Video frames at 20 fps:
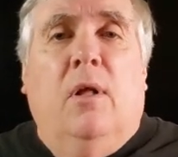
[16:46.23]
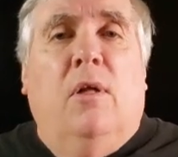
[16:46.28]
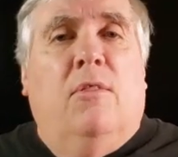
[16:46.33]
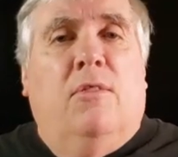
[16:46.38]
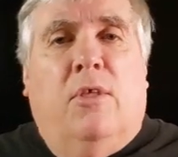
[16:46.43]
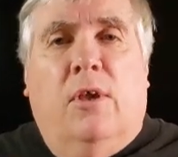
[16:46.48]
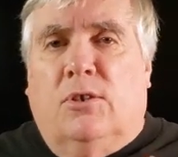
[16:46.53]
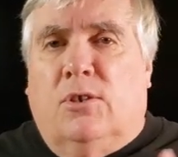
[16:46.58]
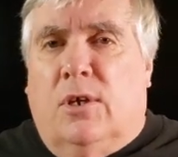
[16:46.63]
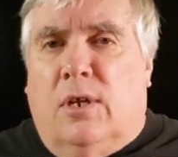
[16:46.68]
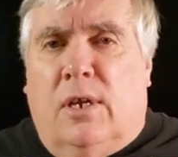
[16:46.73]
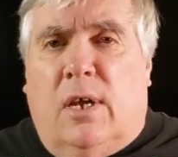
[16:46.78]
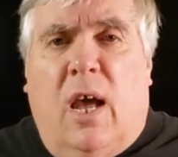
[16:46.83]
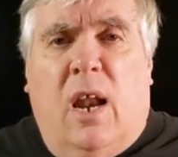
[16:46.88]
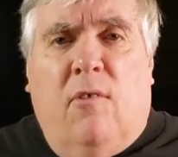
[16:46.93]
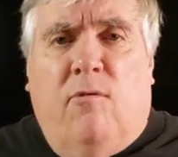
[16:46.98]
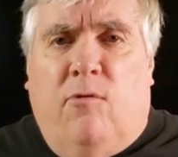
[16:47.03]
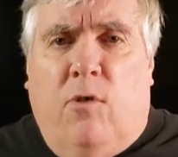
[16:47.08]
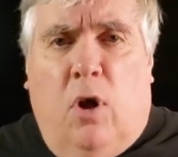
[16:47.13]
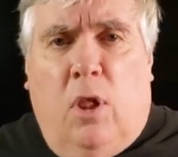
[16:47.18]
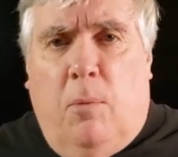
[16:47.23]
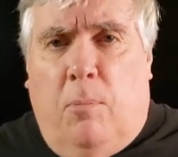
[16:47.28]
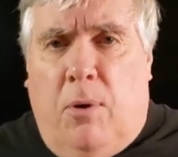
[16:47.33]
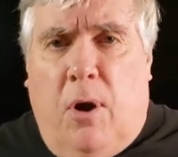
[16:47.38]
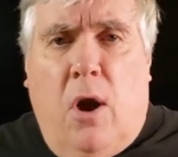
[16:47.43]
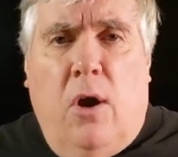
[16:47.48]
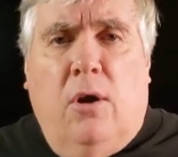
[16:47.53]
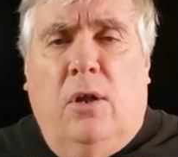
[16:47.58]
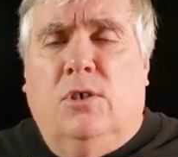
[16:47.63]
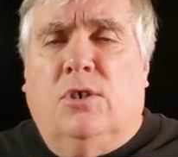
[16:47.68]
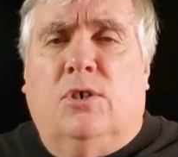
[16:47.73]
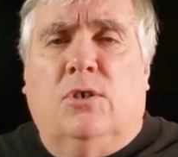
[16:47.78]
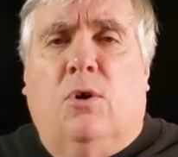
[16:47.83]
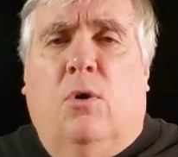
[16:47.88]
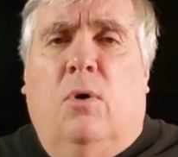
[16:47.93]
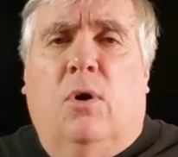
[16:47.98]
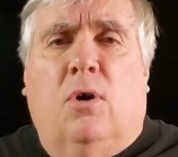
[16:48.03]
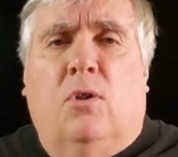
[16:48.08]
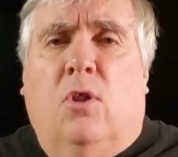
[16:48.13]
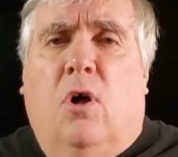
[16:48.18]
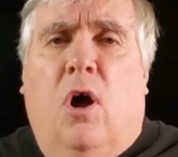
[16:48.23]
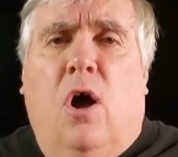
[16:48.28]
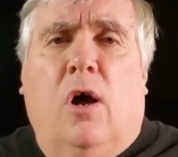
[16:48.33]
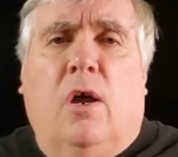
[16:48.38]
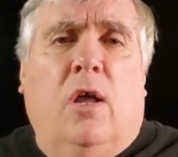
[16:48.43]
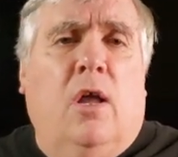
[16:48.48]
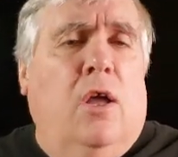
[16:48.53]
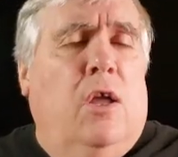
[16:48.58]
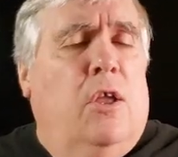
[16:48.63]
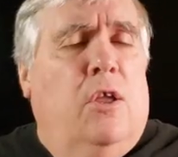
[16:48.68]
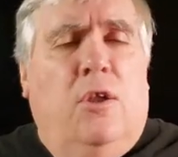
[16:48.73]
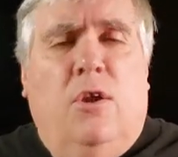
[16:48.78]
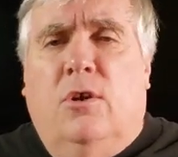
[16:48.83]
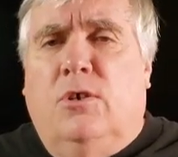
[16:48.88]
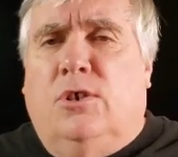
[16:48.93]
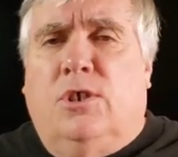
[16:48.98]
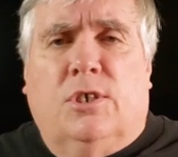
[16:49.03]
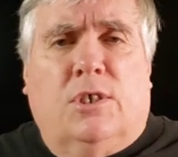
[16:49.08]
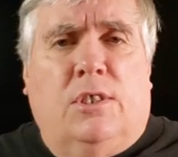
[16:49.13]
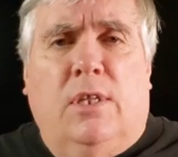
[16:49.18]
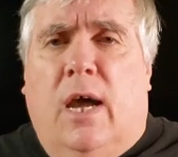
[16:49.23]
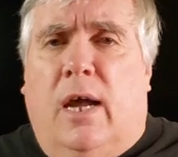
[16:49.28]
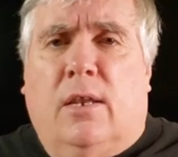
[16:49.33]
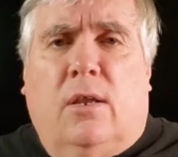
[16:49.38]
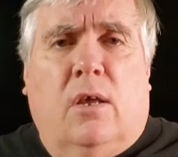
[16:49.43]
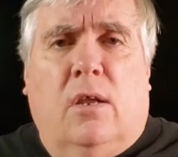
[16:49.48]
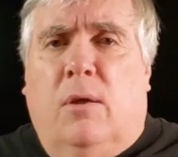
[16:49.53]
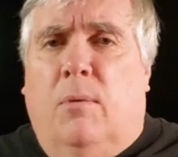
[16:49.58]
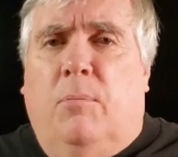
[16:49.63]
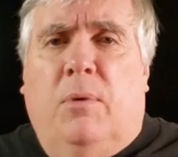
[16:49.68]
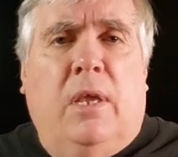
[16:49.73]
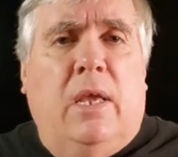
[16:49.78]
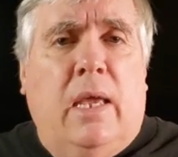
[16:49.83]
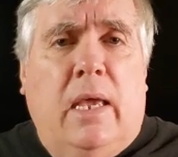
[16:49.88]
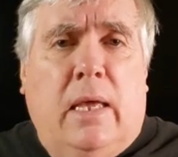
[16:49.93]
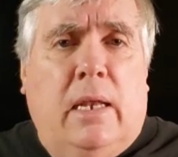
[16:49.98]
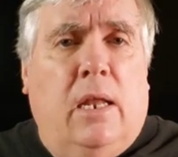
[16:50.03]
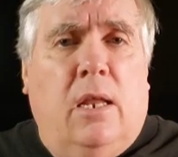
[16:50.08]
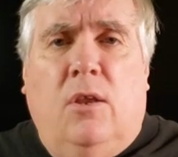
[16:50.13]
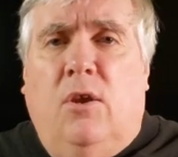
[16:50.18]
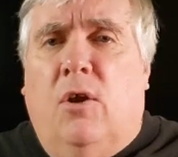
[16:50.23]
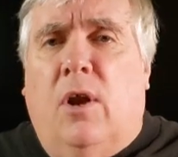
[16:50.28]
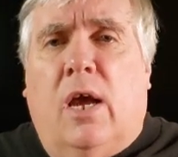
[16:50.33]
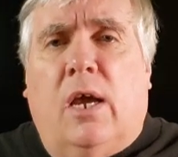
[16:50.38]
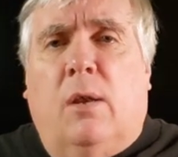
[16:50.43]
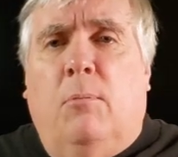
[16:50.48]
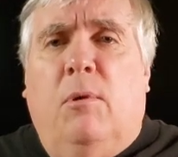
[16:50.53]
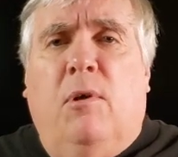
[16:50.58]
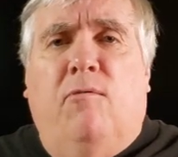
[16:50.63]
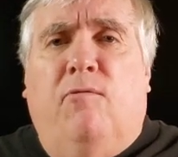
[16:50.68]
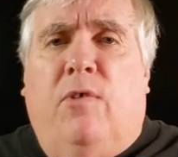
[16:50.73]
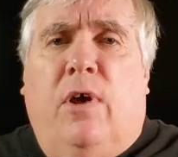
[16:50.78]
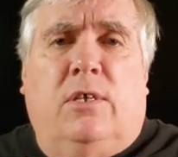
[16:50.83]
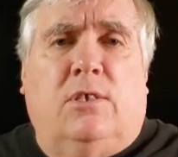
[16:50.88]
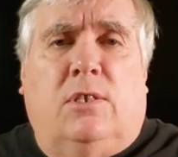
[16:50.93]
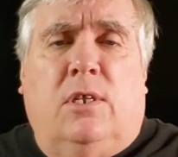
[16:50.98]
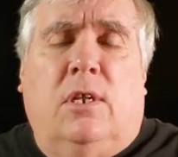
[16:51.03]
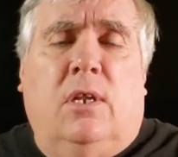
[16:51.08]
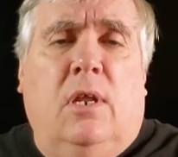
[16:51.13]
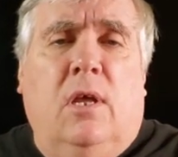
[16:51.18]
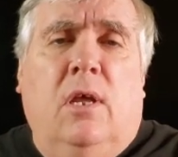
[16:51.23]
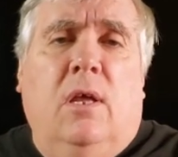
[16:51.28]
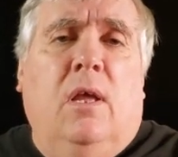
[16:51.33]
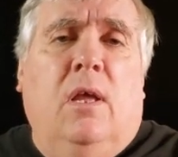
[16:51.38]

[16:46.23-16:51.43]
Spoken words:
Things are going to kind of fall apart as you're going along. You're just not going to be in it. You're not going to be invested